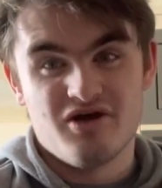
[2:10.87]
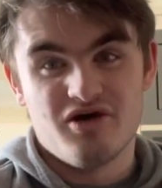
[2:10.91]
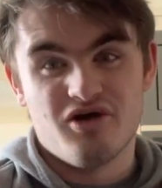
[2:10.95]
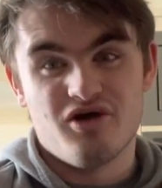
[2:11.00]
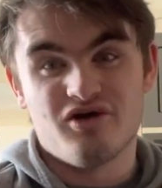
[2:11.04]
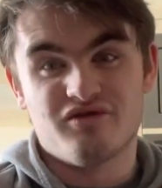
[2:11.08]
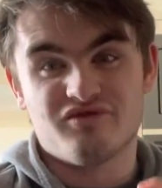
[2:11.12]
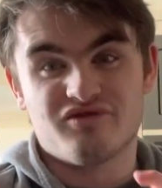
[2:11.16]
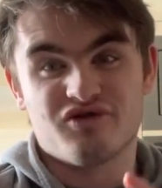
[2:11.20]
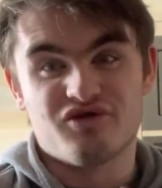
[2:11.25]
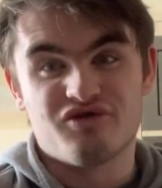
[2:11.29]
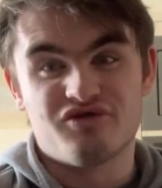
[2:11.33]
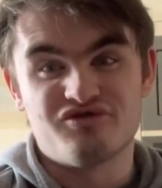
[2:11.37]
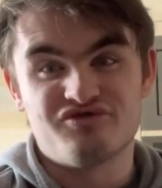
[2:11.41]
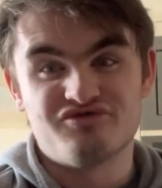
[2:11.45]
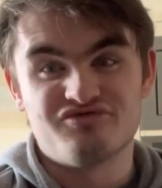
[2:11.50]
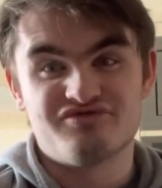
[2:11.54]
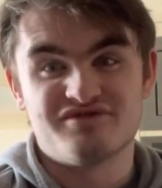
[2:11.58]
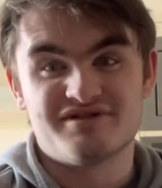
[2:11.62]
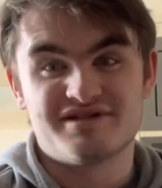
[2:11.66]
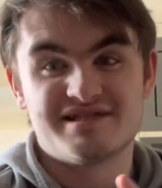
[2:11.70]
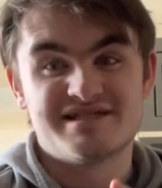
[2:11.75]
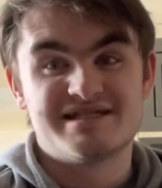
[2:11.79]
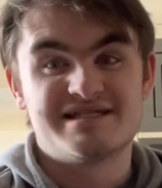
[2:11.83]
or
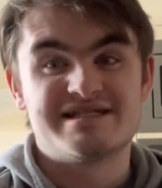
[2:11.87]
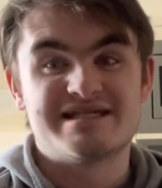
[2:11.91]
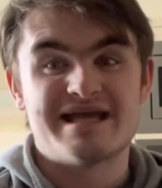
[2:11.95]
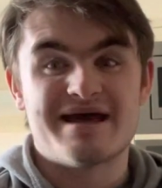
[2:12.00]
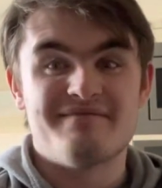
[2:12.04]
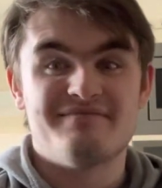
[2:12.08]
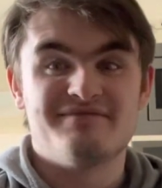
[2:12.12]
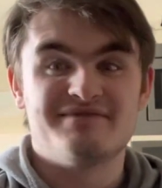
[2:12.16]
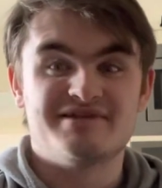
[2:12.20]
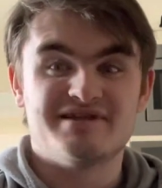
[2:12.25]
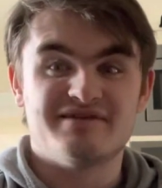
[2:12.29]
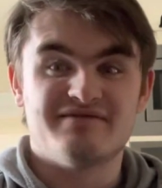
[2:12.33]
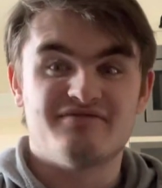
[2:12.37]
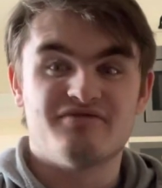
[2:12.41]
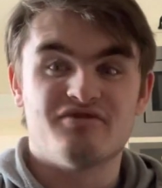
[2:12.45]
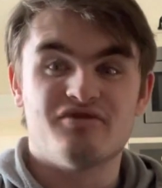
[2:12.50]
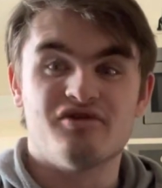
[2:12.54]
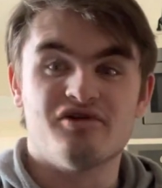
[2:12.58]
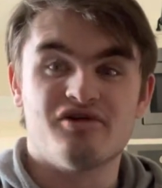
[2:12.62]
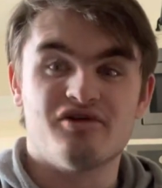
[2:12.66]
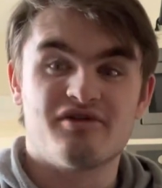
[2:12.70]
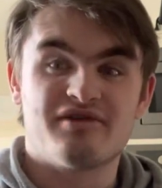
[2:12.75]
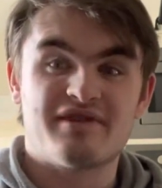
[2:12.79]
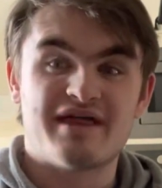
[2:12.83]

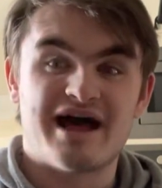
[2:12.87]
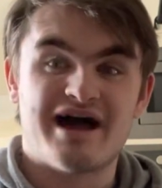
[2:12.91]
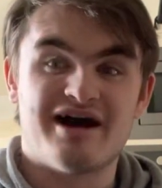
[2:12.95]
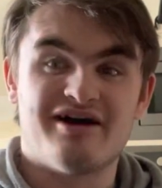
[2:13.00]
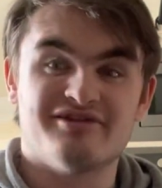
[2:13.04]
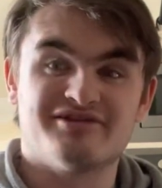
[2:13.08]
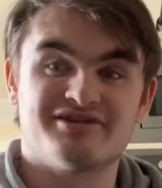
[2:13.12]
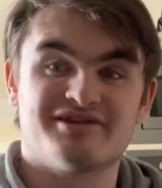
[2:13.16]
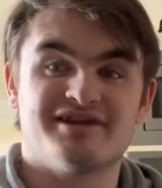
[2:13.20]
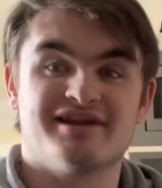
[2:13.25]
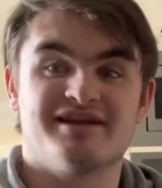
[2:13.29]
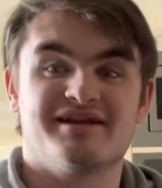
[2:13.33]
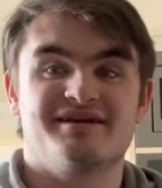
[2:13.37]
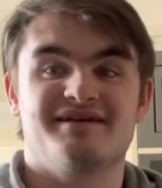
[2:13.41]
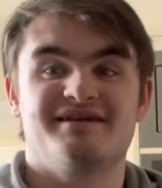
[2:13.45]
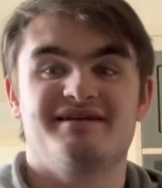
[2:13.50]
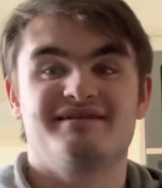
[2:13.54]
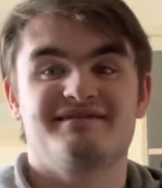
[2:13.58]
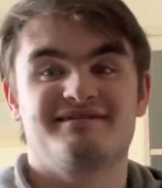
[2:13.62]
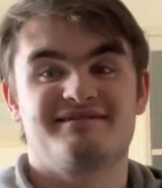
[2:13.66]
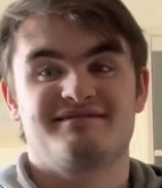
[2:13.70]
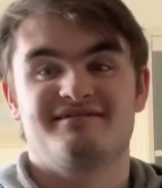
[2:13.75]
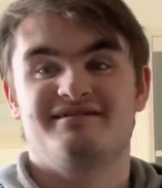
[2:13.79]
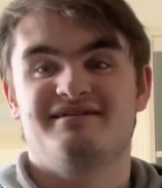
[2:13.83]
174,000
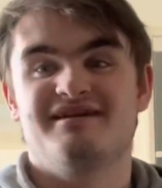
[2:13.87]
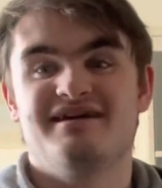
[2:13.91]
likes.